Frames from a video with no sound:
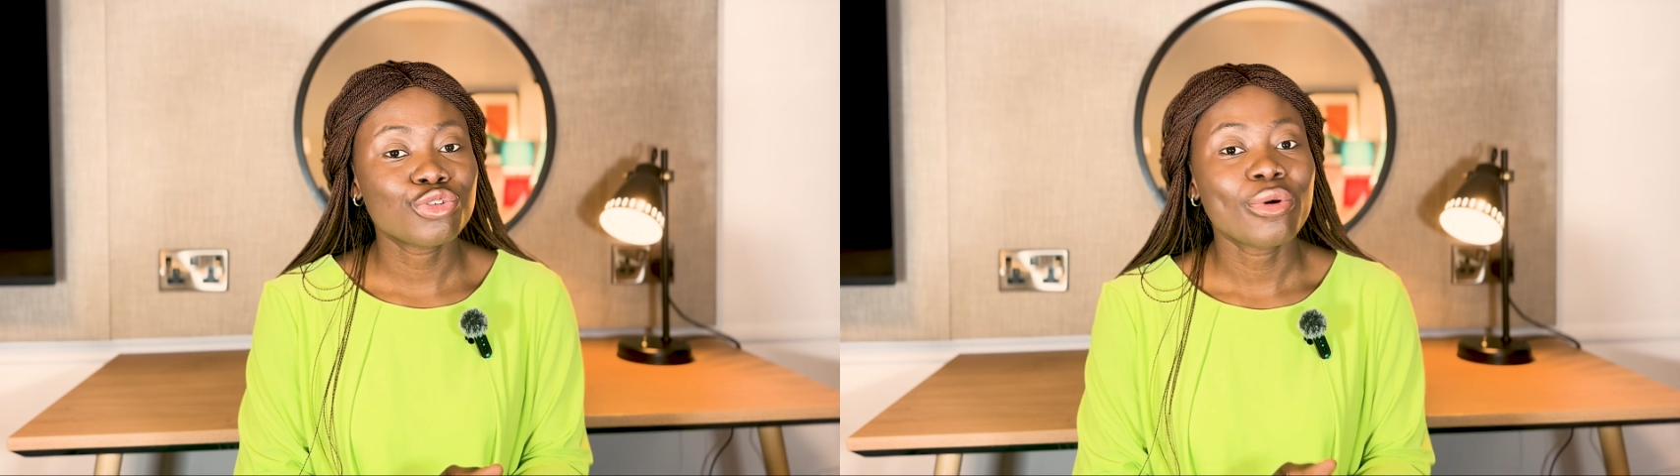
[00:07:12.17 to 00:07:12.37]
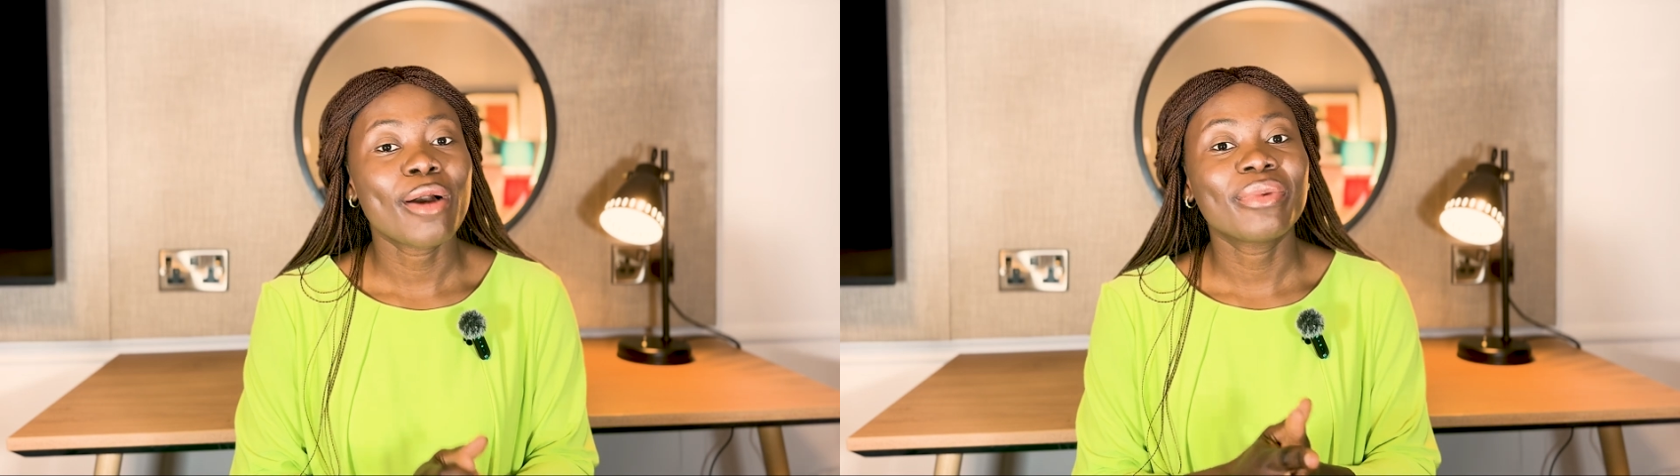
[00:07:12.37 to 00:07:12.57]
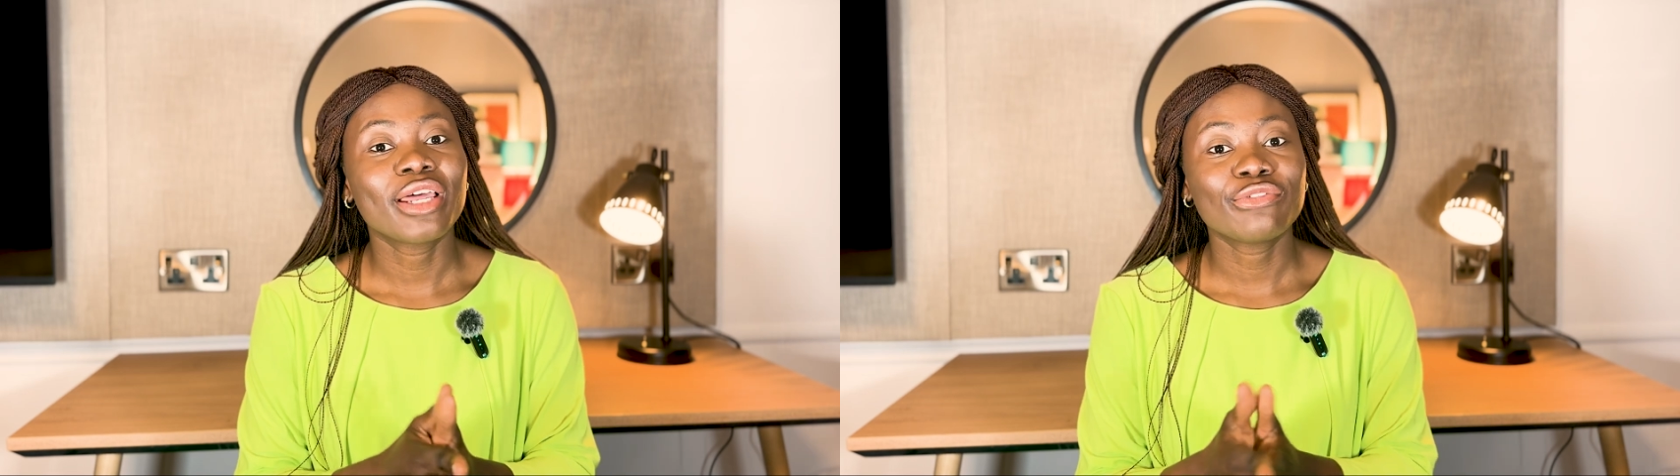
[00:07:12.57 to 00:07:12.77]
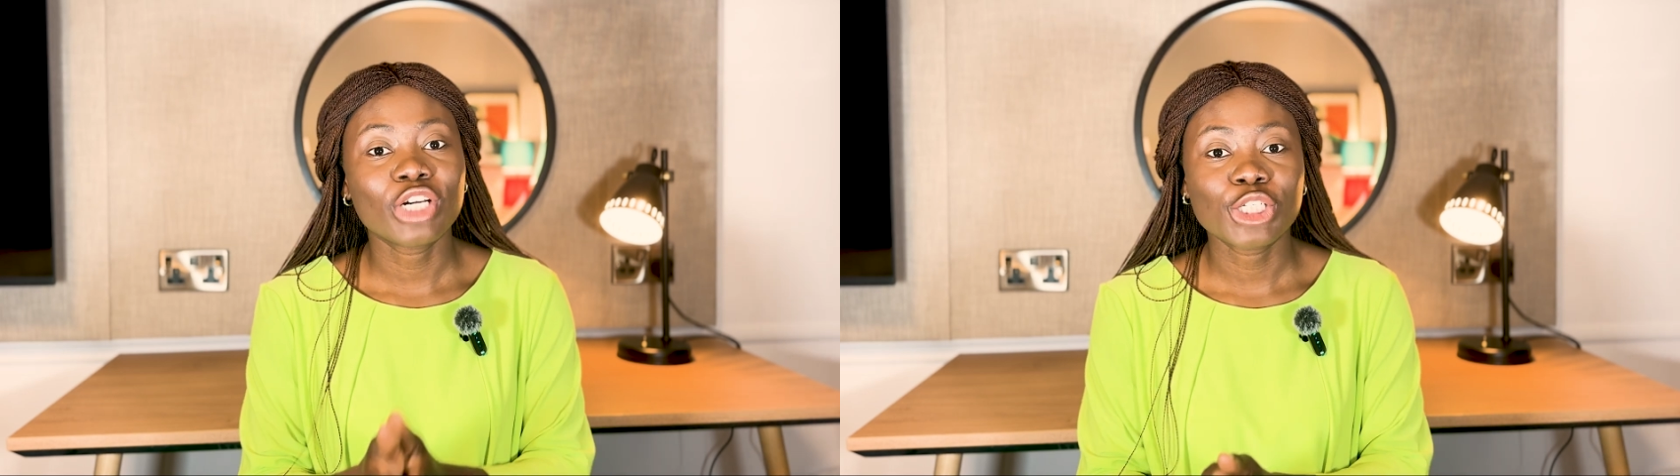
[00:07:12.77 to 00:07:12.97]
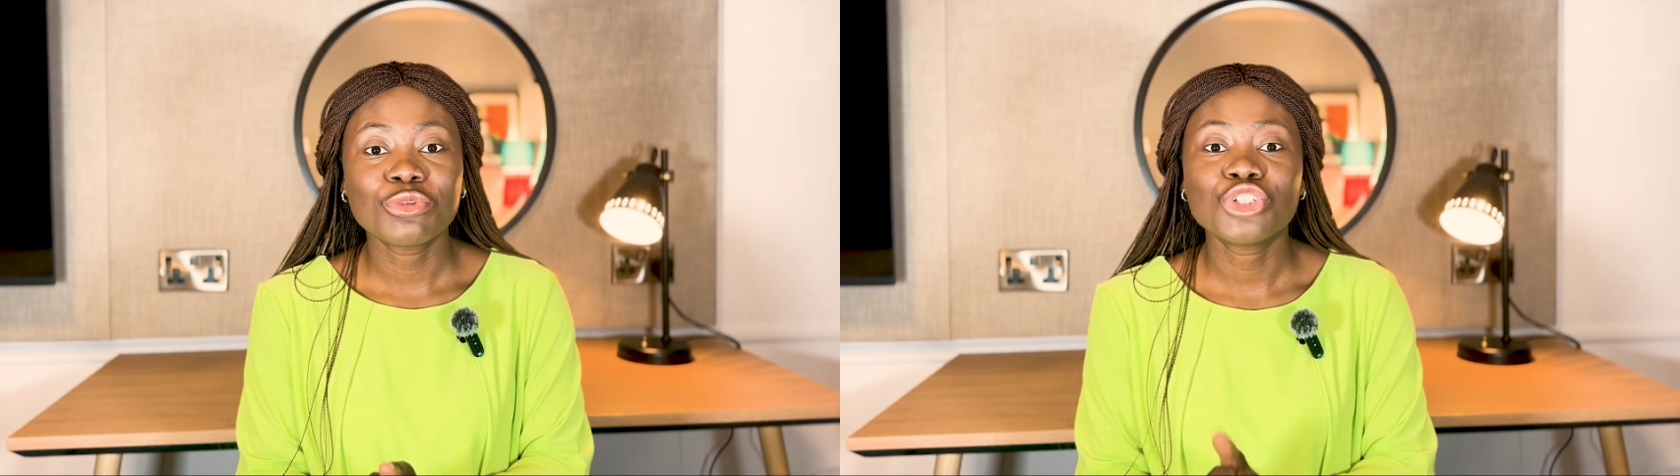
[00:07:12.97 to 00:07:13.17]
to apply for
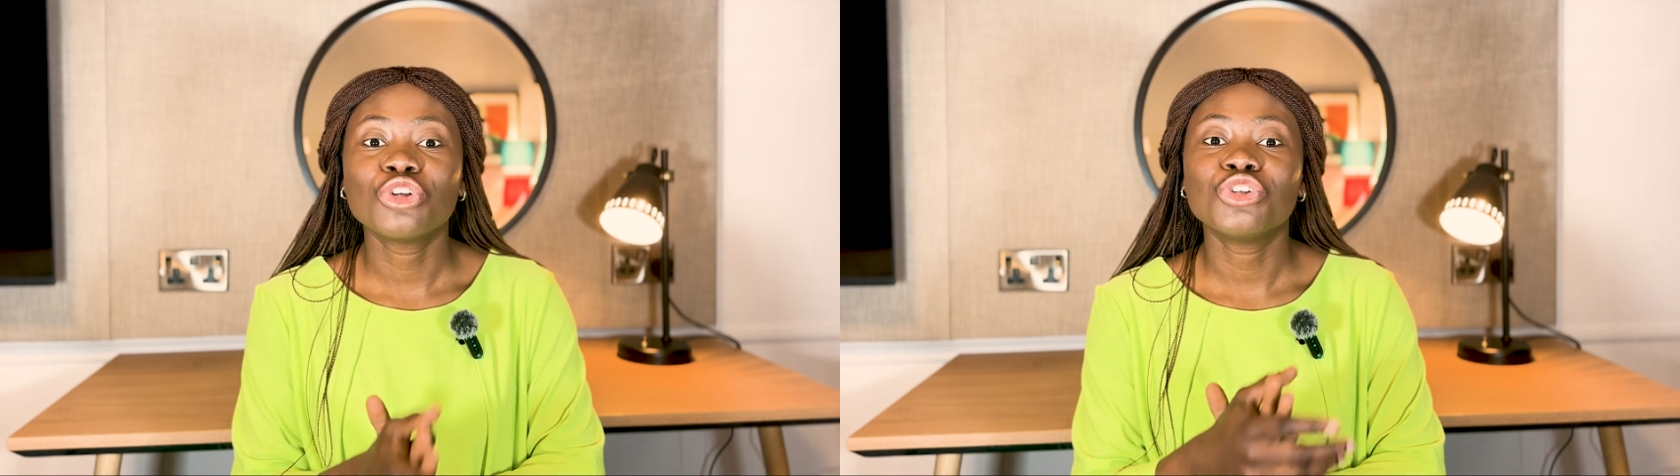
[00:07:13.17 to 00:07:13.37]
admission,